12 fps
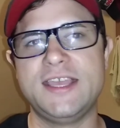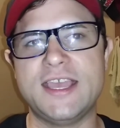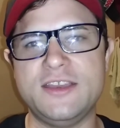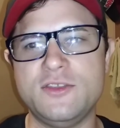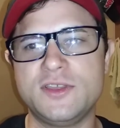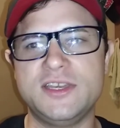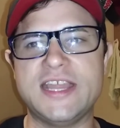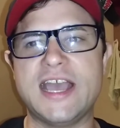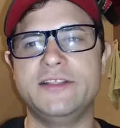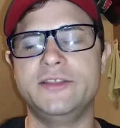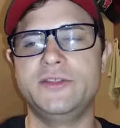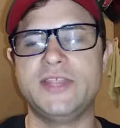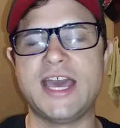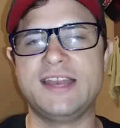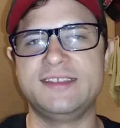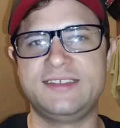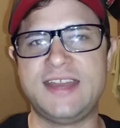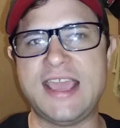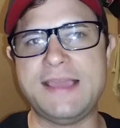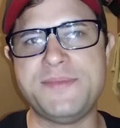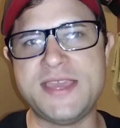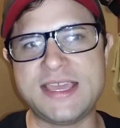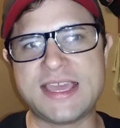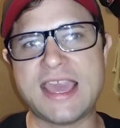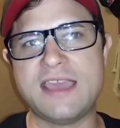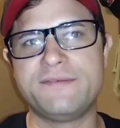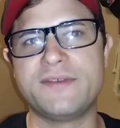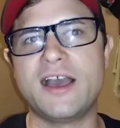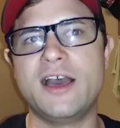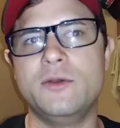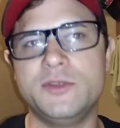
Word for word: And you can download that as an A P K file,